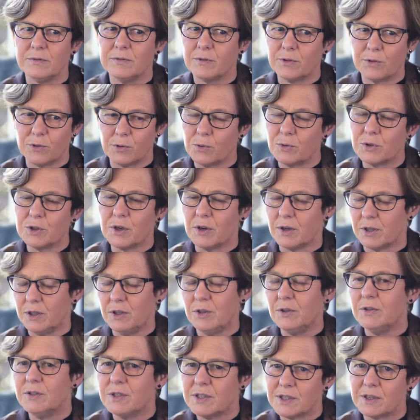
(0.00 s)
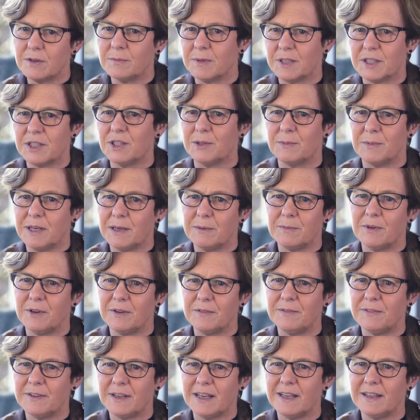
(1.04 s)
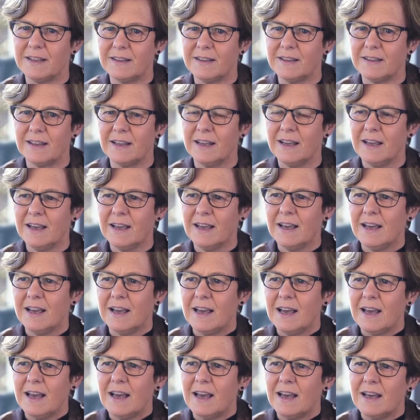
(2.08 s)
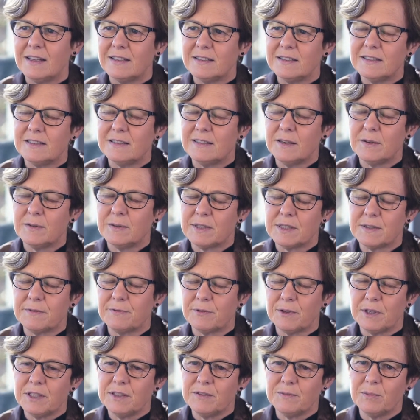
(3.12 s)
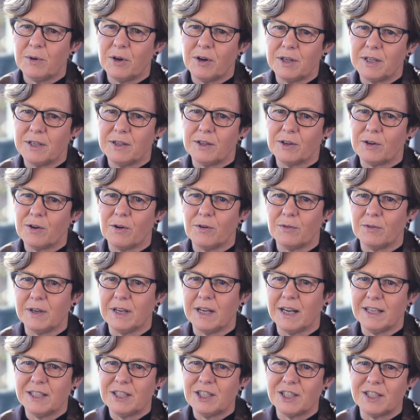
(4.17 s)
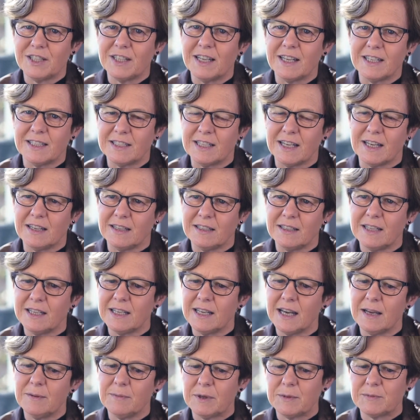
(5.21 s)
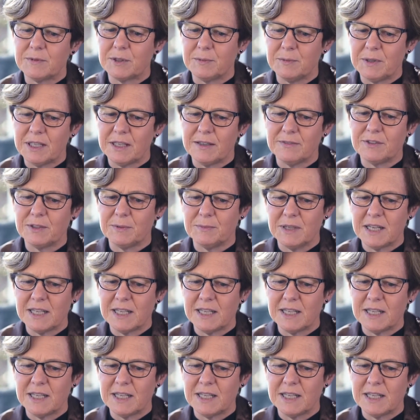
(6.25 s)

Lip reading: thought I knew so much about my faith. And there was a friend of mine in the congregation that day, and he came up to me after